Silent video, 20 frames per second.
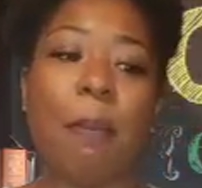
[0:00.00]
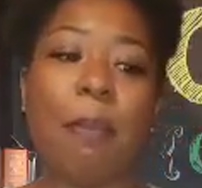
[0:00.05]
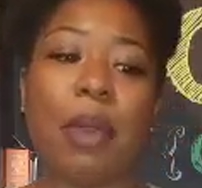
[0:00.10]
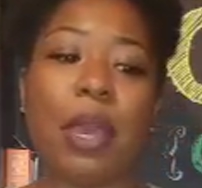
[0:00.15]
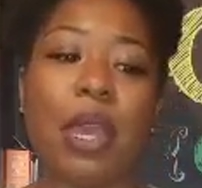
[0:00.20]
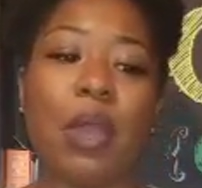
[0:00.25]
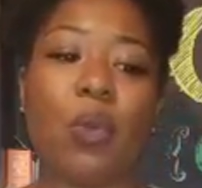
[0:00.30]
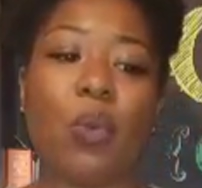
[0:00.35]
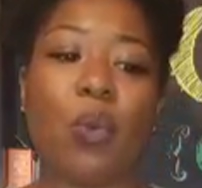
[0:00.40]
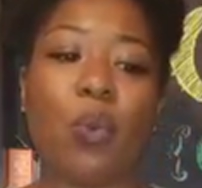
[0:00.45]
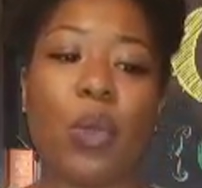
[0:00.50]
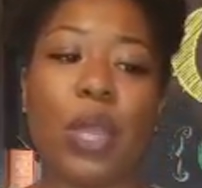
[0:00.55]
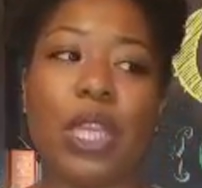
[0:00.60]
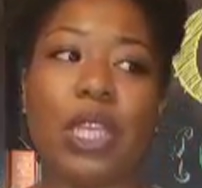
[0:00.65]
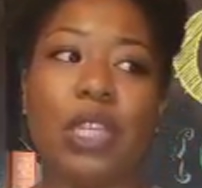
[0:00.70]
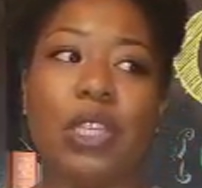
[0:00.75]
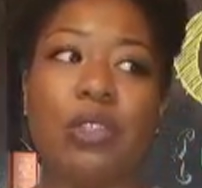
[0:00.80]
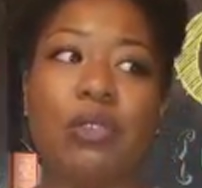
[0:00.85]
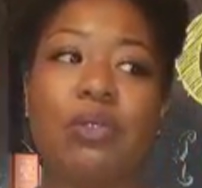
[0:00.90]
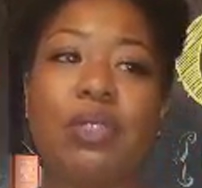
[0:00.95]
But
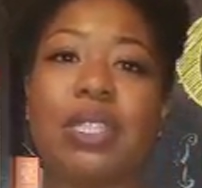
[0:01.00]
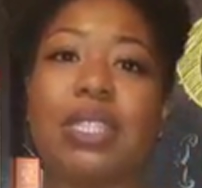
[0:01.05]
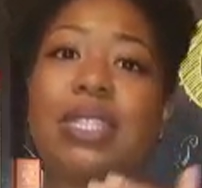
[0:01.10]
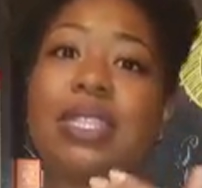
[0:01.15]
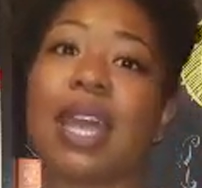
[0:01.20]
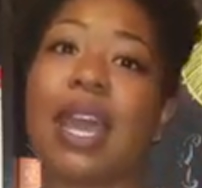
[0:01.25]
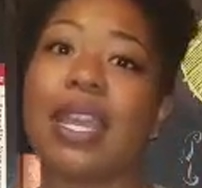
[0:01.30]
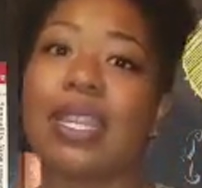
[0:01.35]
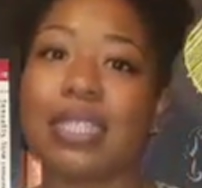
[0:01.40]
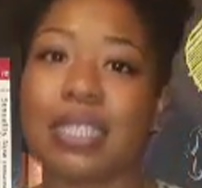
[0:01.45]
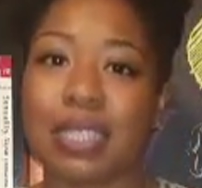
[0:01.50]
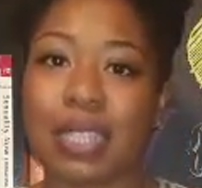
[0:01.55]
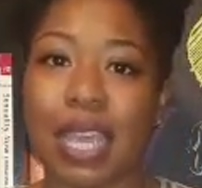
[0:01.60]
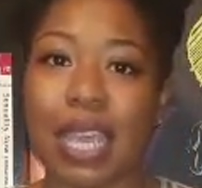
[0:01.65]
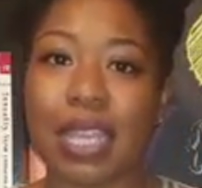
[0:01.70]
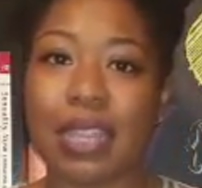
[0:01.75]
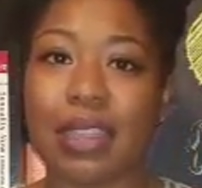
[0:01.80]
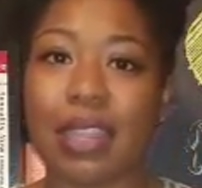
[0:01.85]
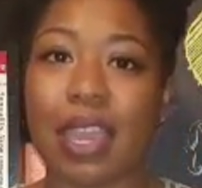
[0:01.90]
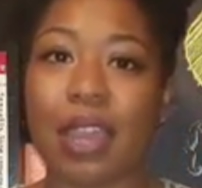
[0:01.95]
when you decide to
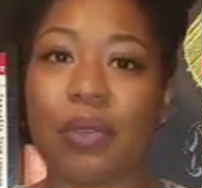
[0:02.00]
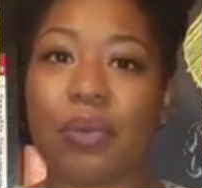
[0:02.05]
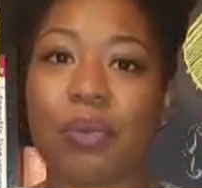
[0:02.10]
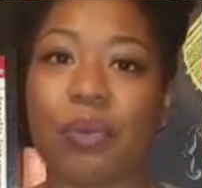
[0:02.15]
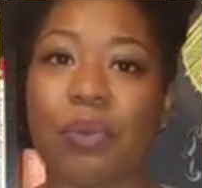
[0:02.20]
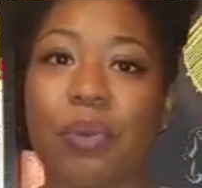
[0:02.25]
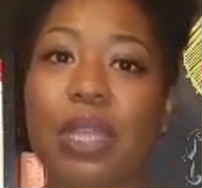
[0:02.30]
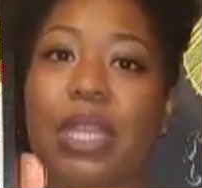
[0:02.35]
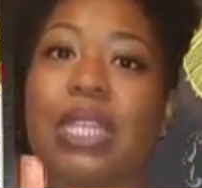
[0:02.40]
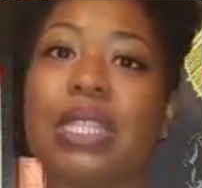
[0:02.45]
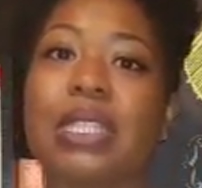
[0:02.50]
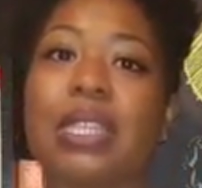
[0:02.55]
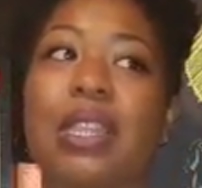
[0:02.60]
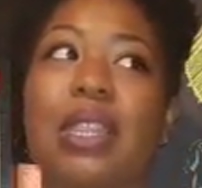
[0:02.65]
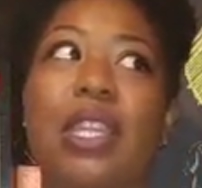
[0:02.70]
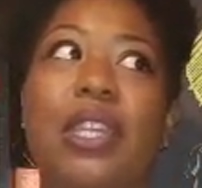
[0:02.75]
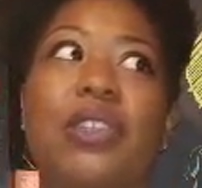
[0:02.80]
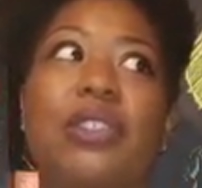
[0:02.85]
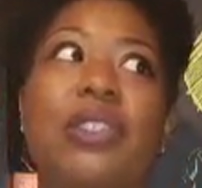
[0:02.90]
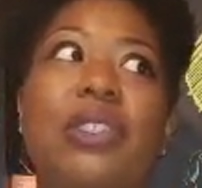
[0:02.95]
take that risk,
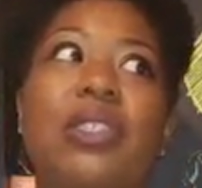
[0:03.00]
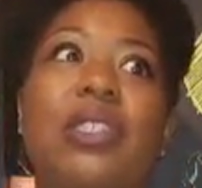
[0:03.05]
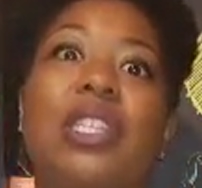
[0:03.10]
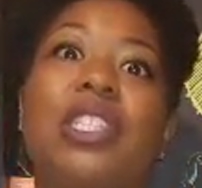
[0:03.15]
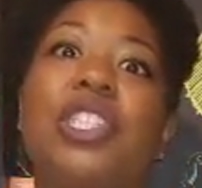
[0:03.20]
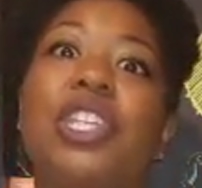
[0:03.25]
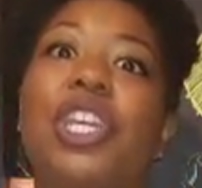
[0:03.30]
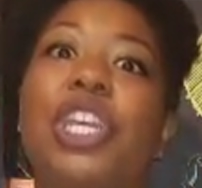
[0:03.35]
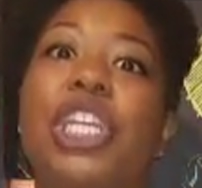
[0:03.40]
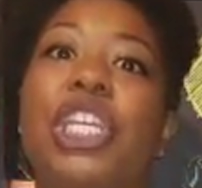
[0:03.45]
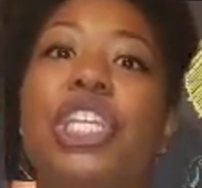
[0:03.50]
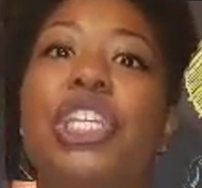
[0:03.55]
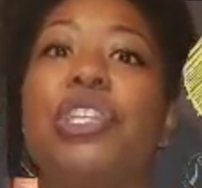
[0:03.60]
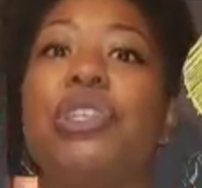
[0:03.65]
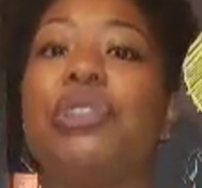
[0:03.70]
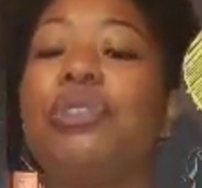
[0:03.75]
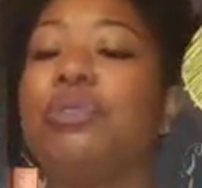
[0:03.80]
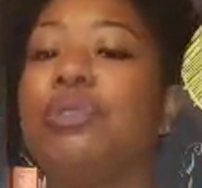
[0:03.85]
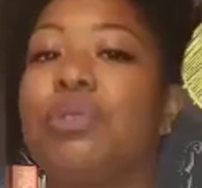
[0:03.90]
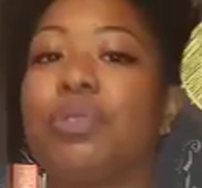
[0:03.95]
there's such a
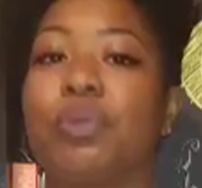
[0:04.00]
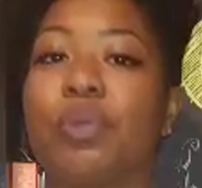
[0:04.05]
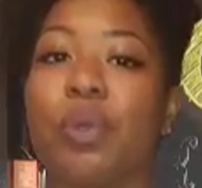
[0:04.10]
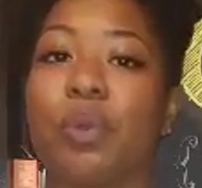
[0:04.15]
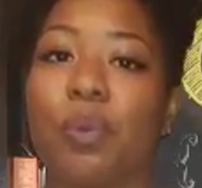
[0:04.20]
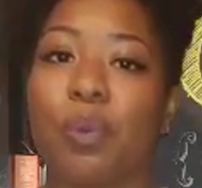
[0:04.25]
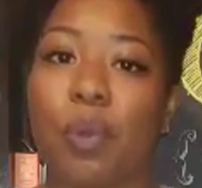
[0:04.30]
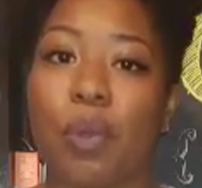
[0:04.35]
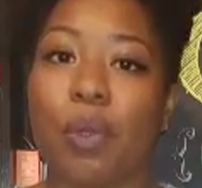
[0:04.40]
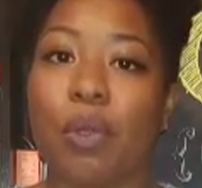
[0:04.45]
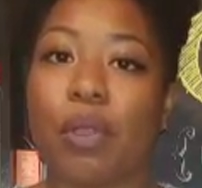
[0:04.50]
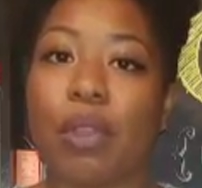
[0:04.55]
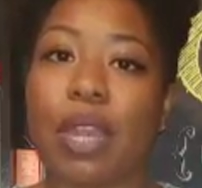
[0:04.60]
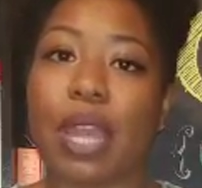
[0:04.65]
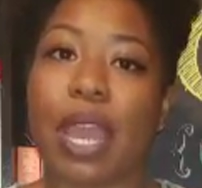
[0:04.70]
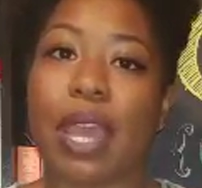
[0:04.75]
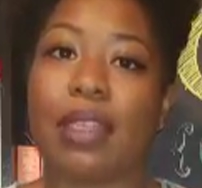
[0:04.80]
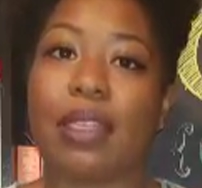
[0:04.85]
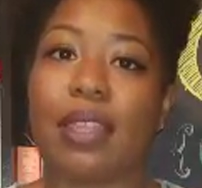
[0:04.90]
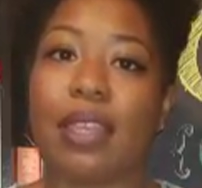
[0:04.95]
huge
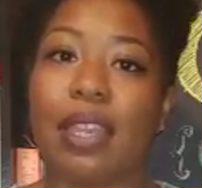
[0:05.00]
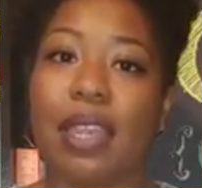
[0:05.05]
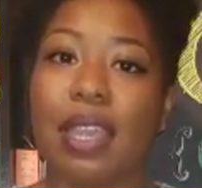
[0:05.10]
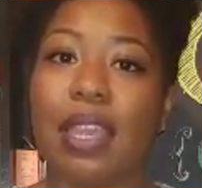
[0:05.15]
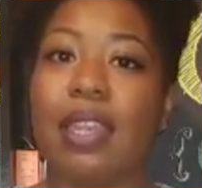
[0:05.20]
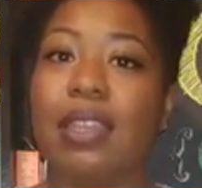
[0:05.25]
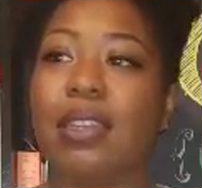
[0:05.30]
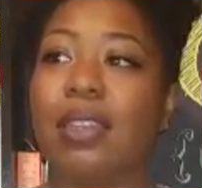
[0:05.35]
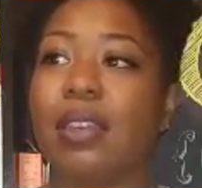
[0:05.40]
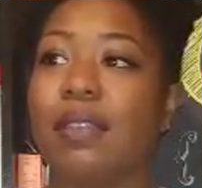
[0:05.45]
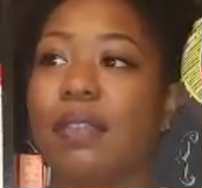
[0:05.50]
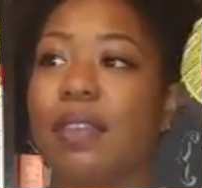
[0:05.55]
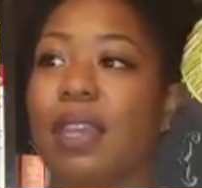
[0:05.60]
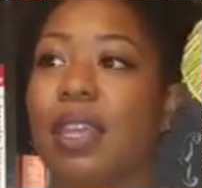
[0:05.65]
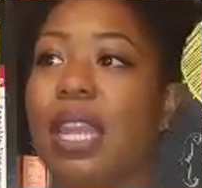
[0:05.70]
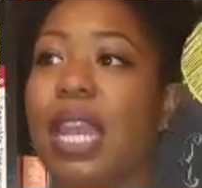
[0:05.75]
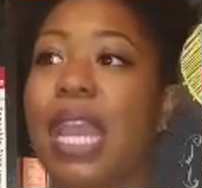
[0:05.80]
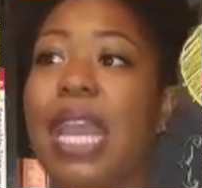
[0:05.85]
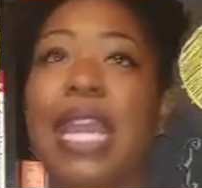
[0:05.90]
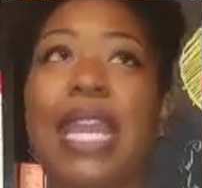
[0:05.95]
reward at the end of
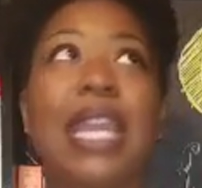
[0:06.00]
it.